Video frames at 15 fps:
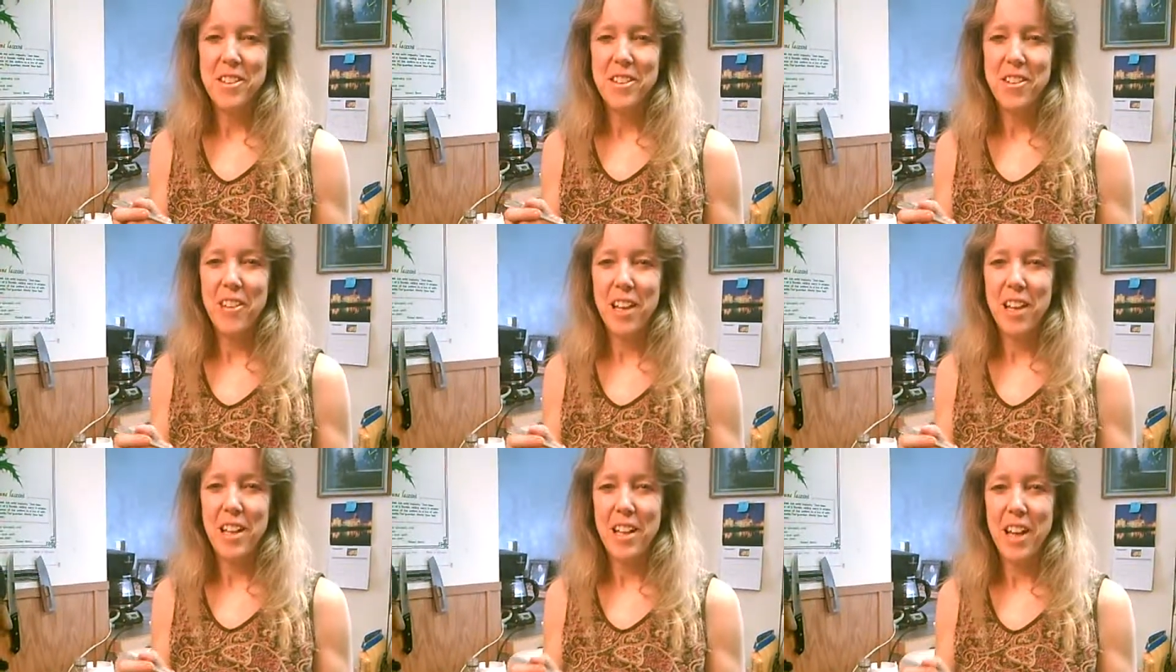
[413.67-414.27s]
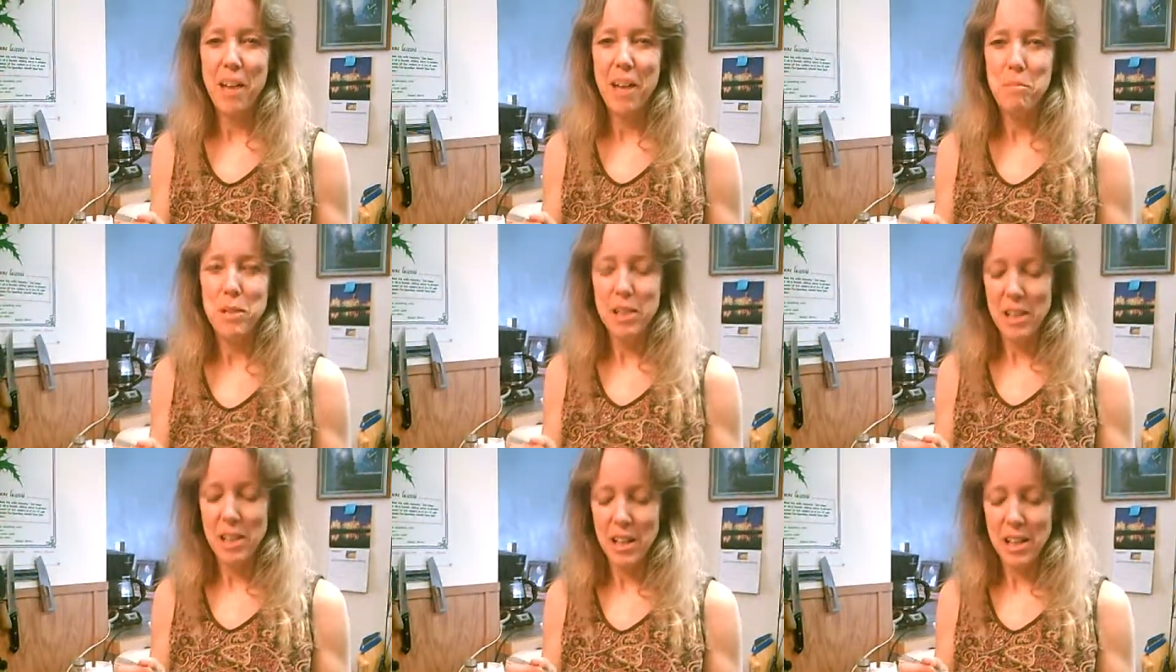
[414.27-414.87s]
Alright,
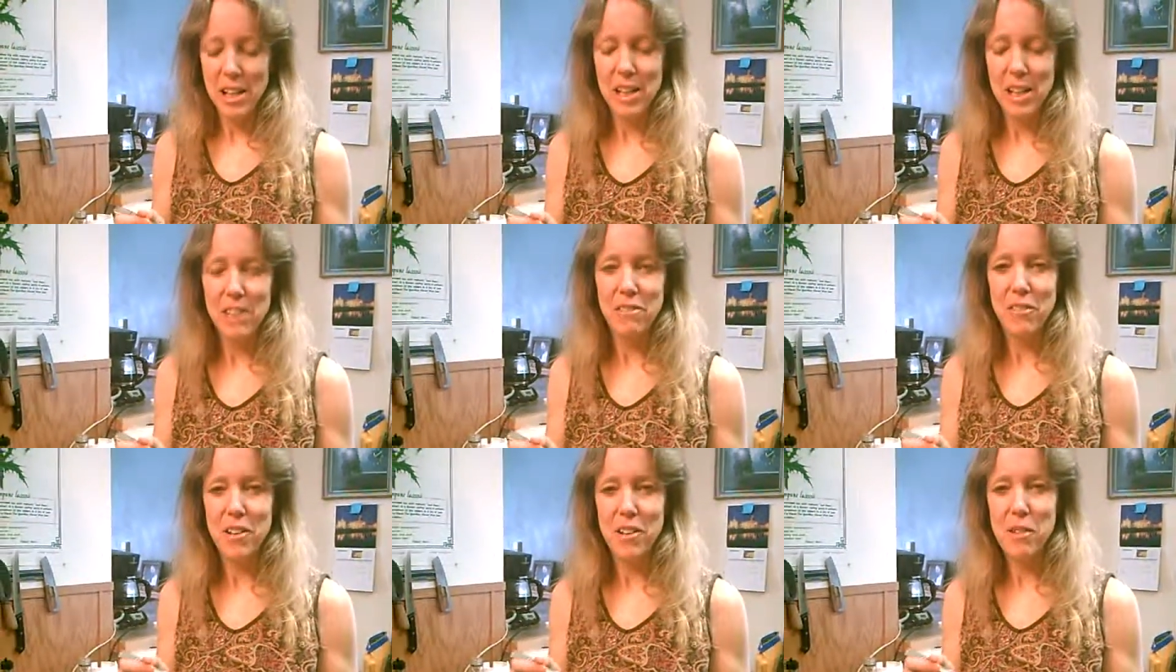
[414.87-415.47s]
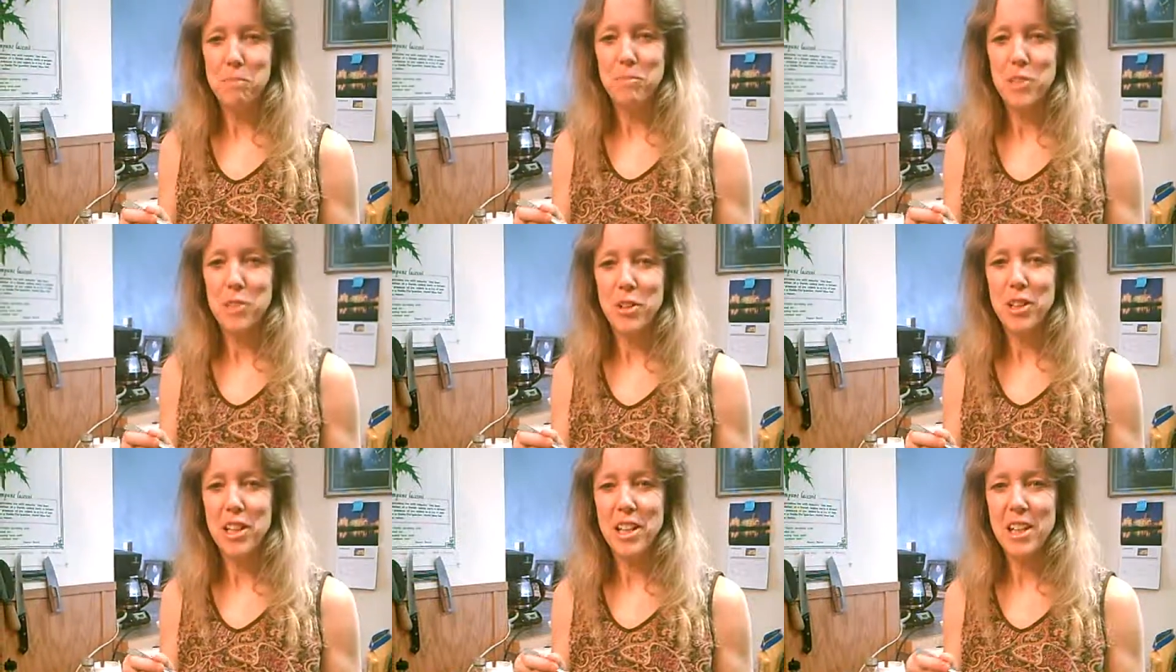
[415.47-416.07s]
happy eating from
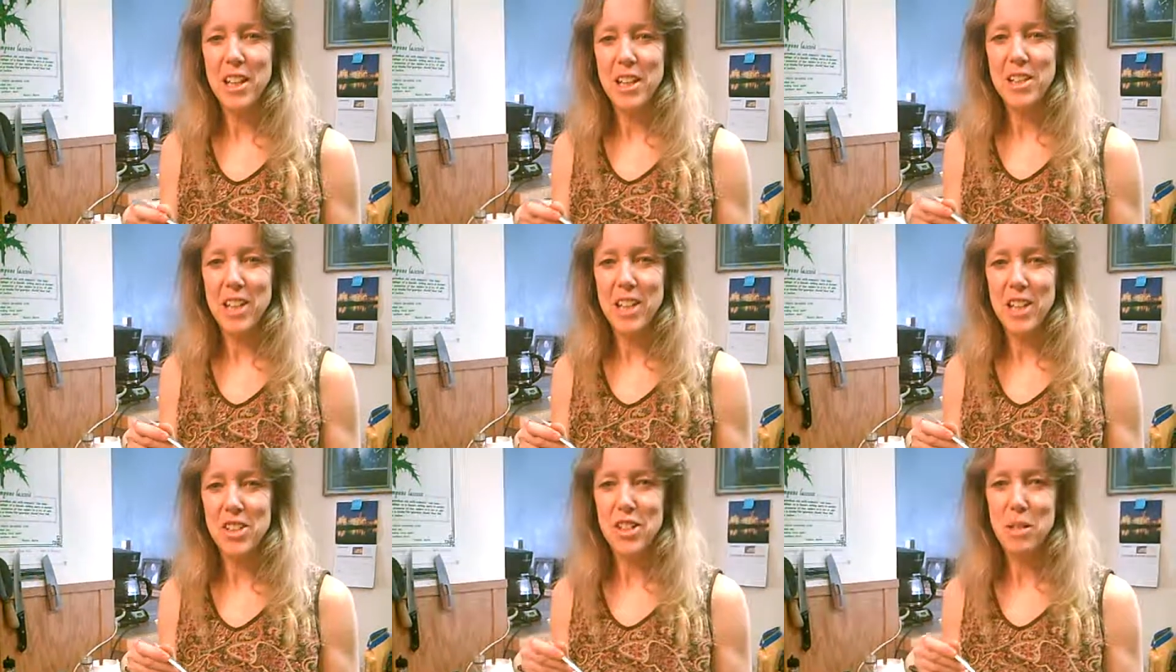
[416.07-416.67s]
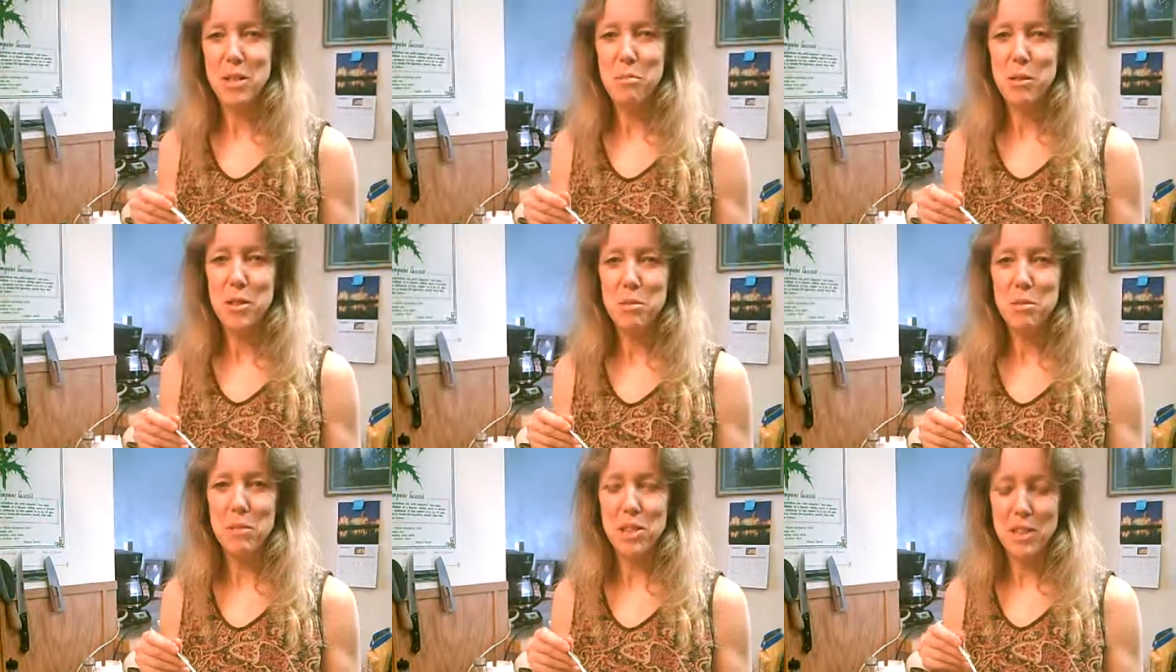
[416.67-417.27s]
Dorothy at
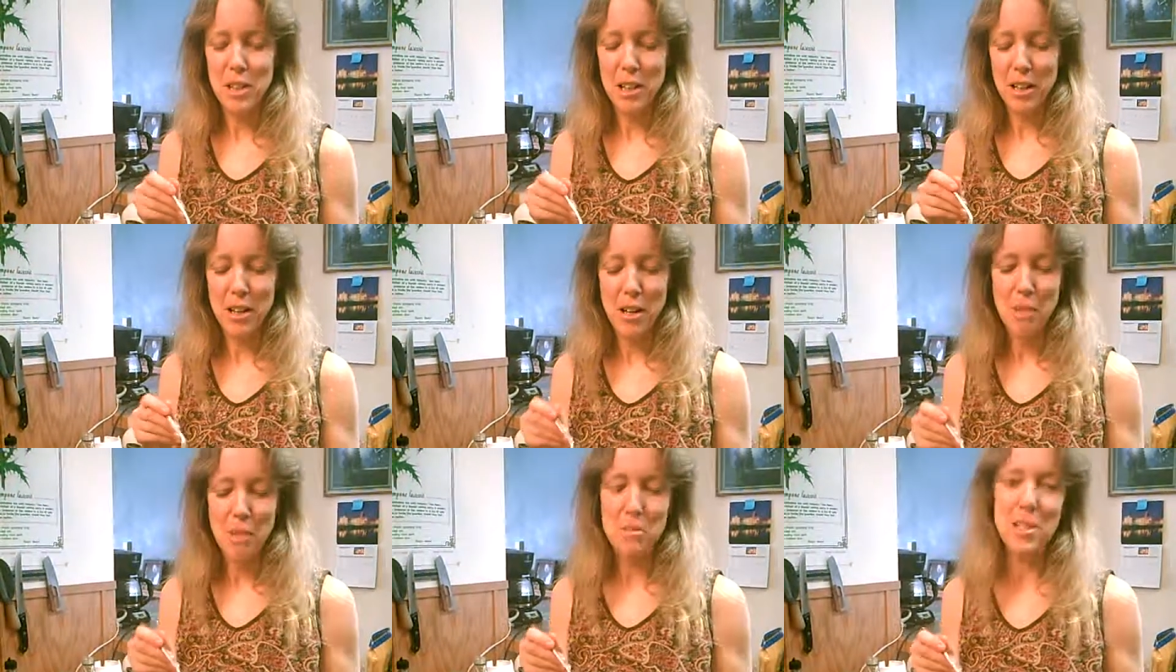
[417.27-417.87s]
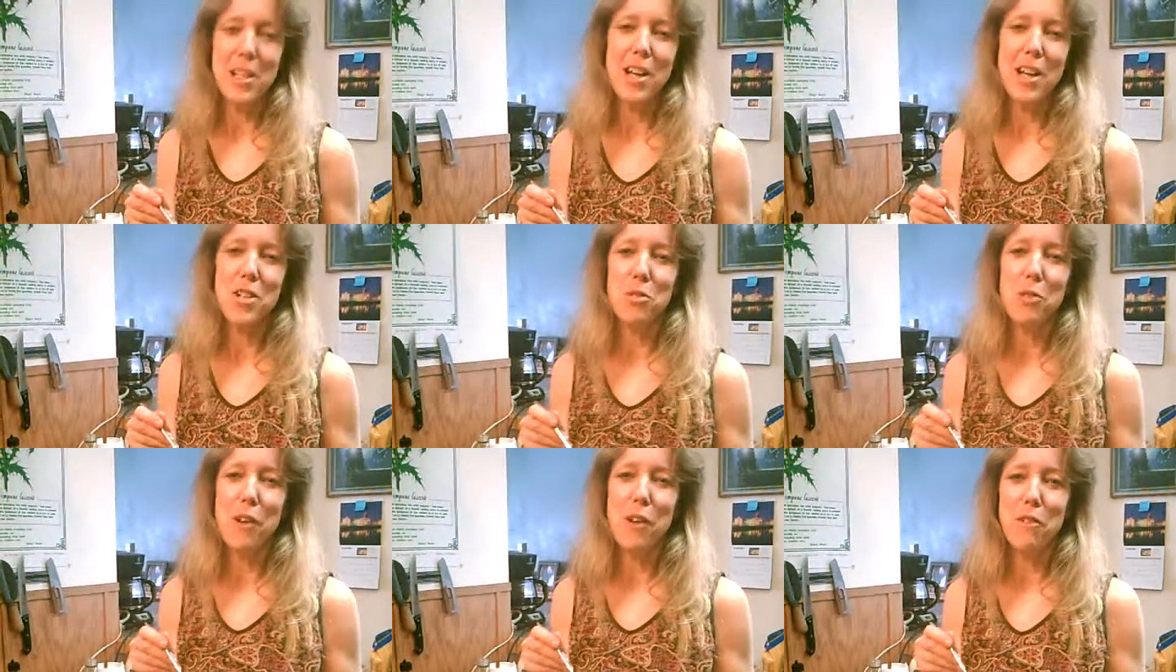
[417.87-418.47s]

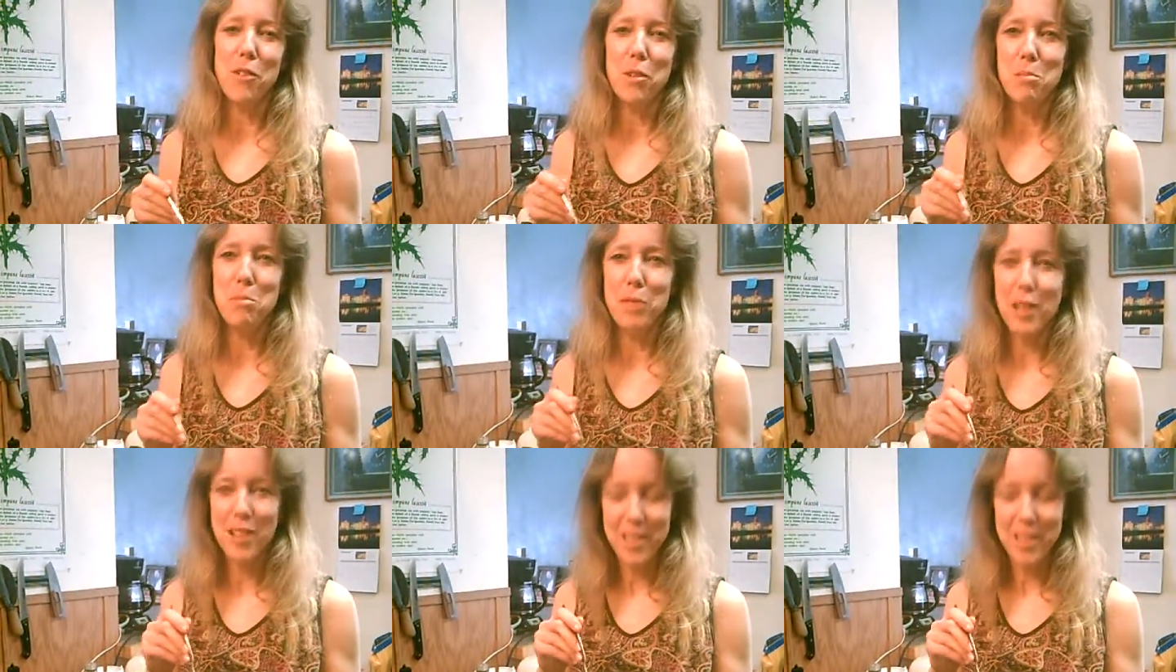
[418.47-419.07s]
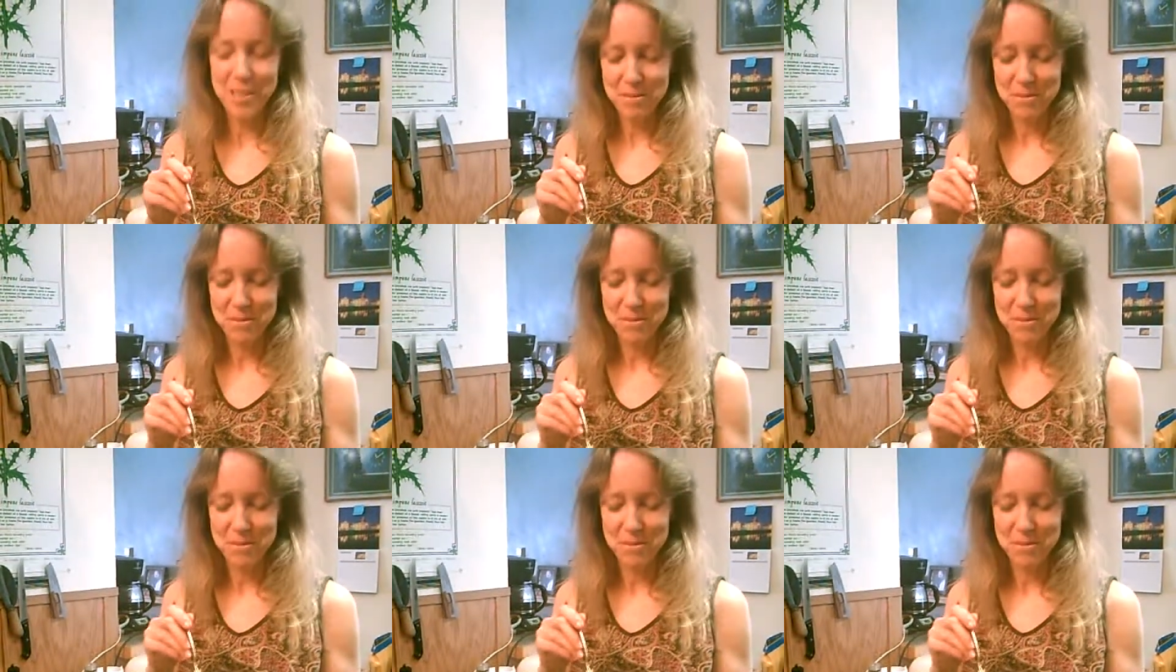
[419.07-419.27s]
taichibosman.com/rawfoodblog.